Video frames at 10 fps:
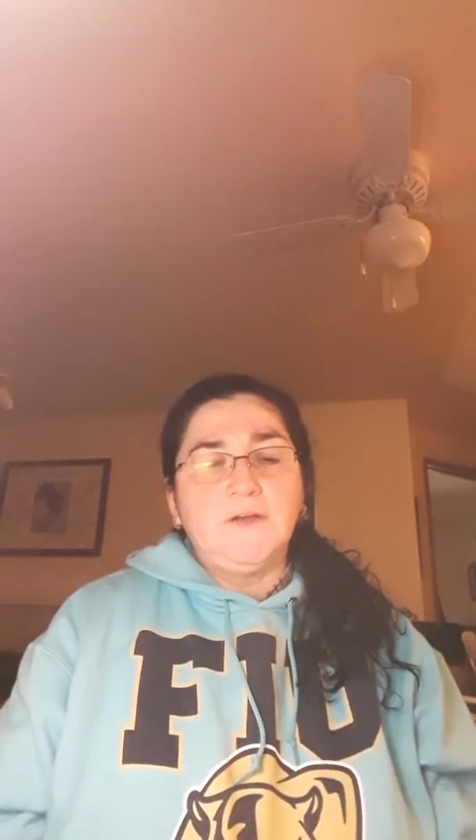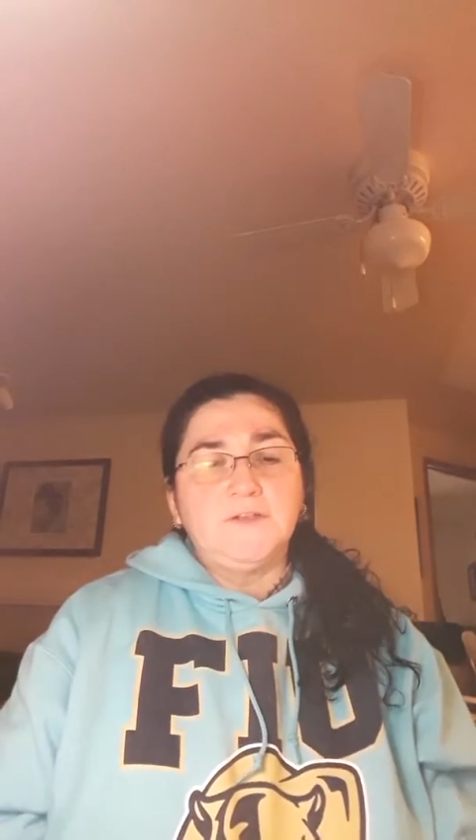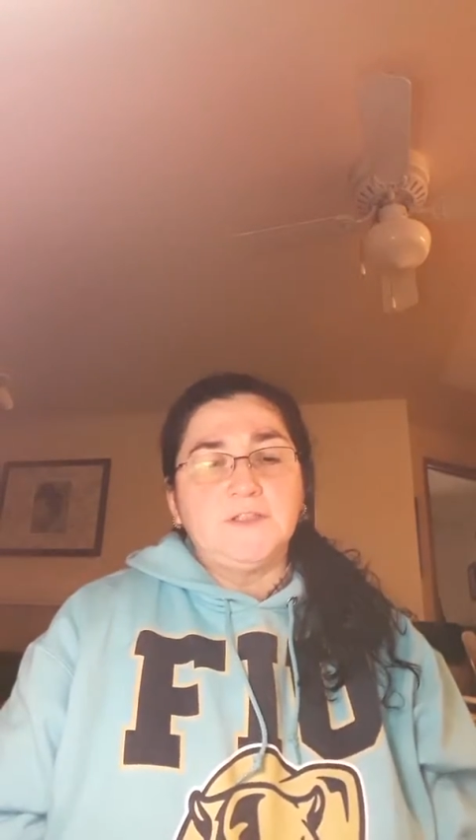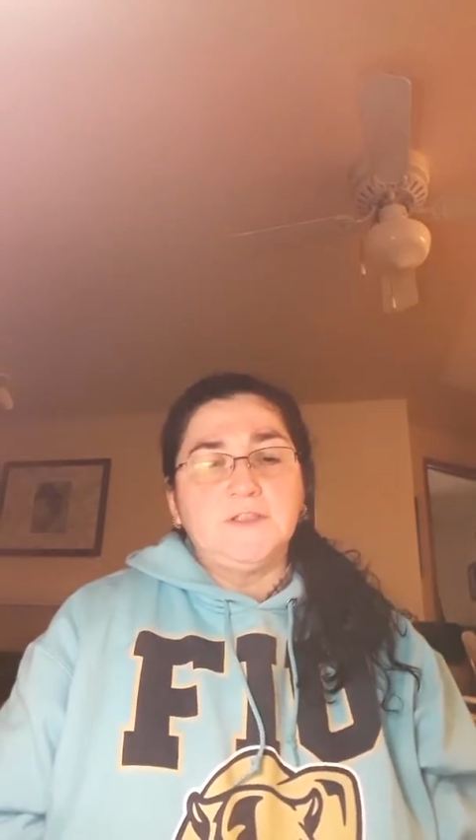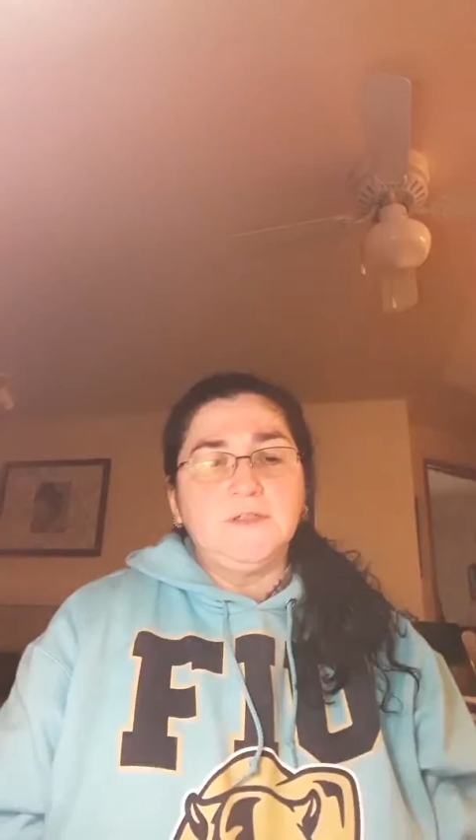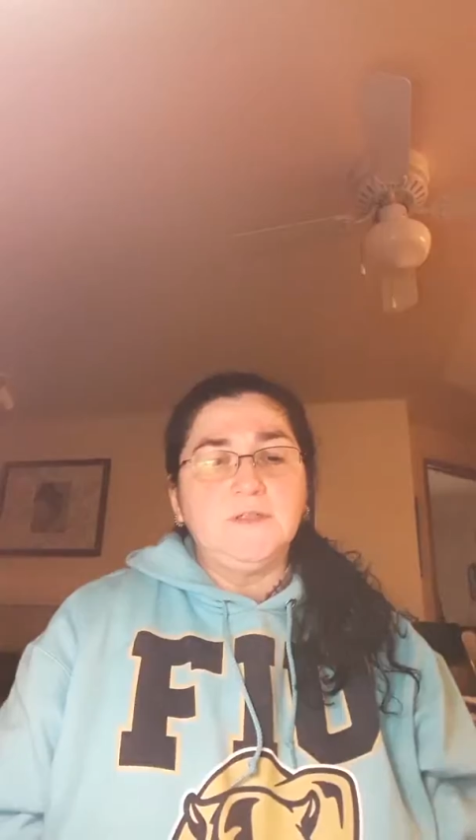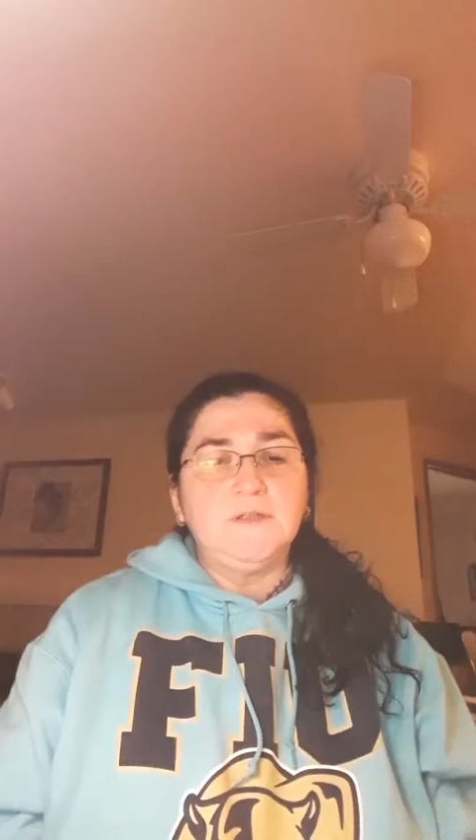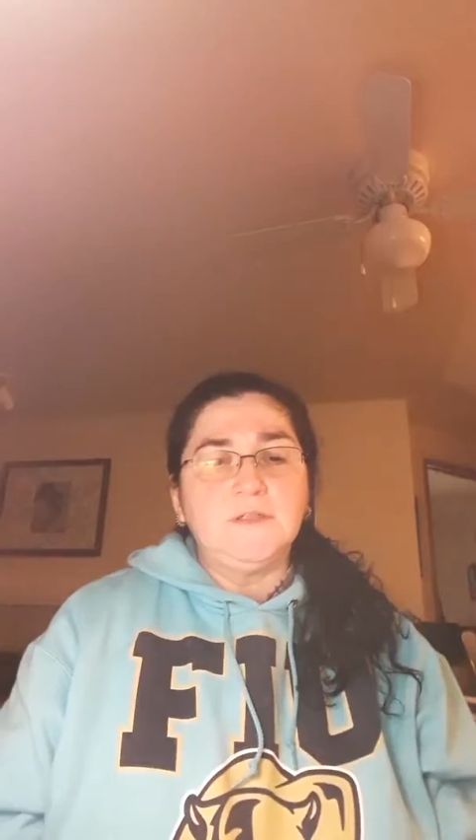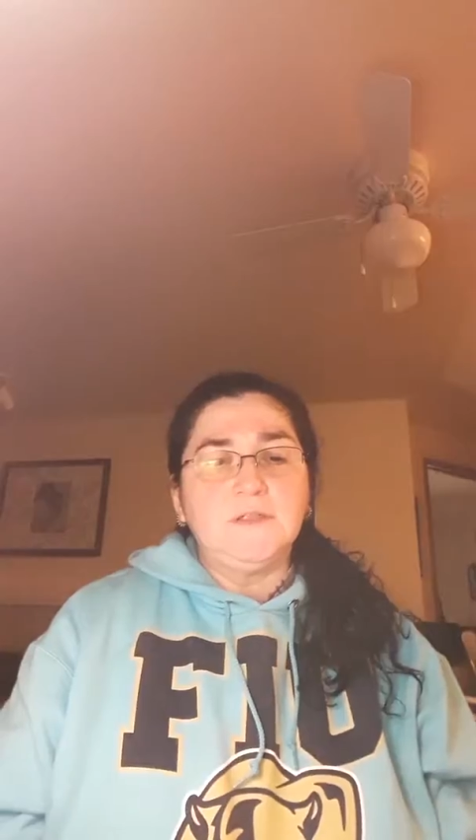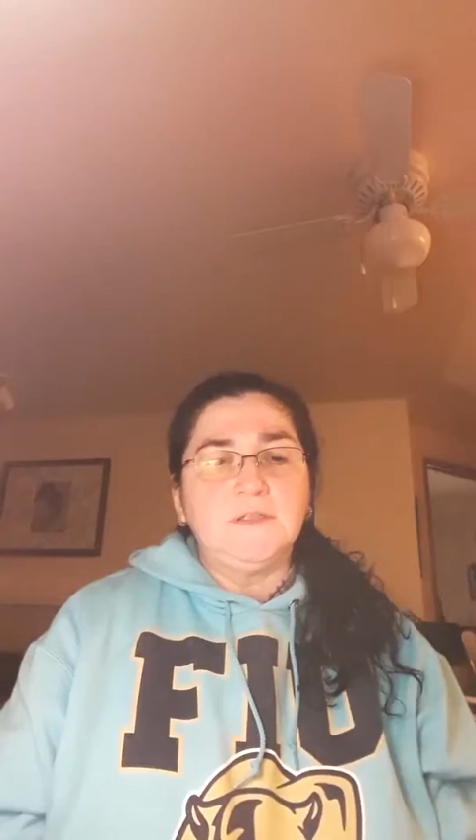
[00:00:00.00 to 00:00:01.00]
understood
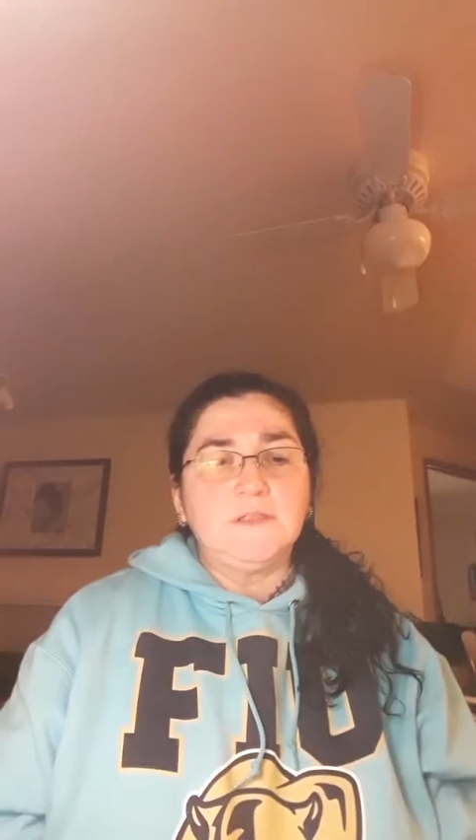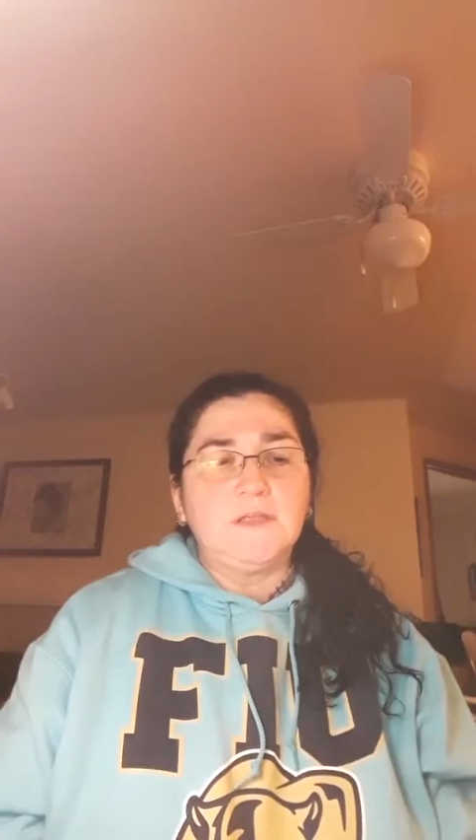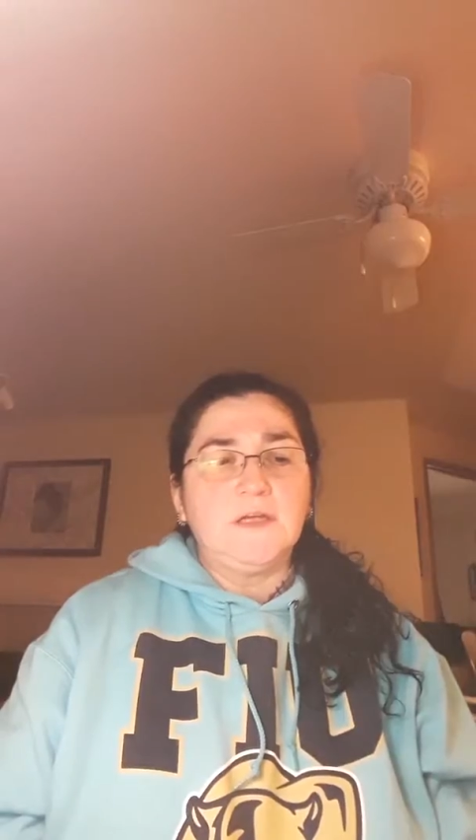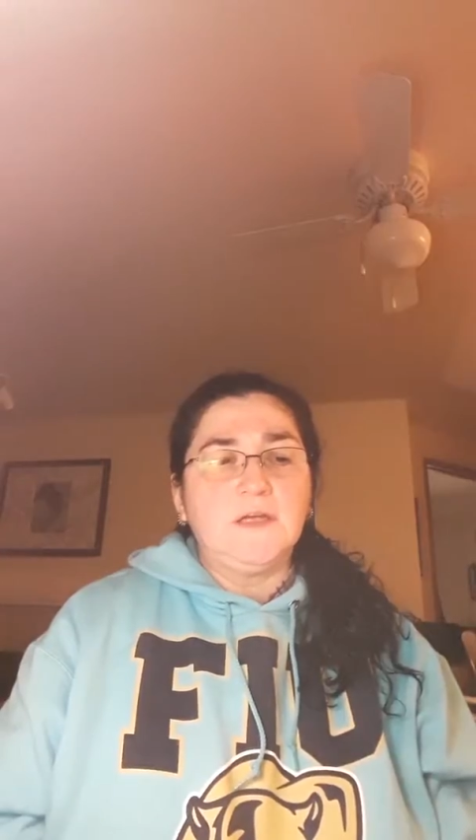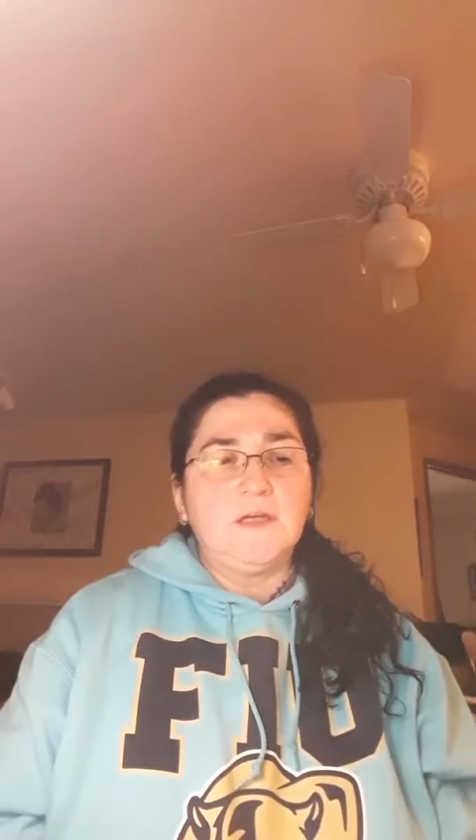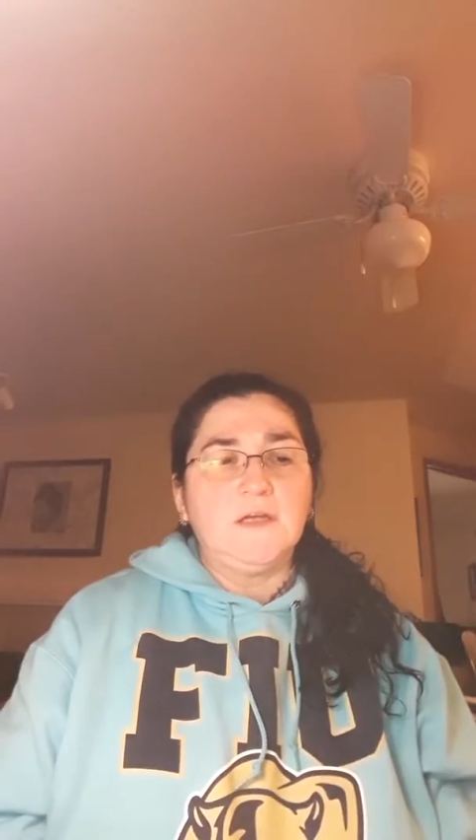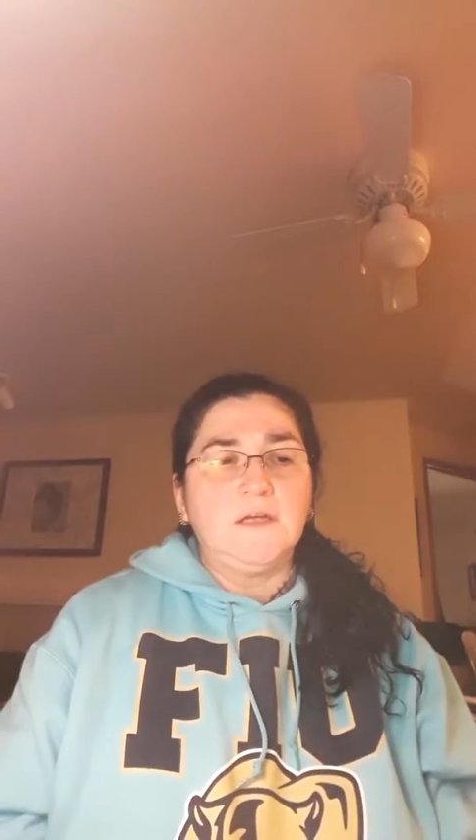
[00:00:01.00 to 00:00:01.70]
is like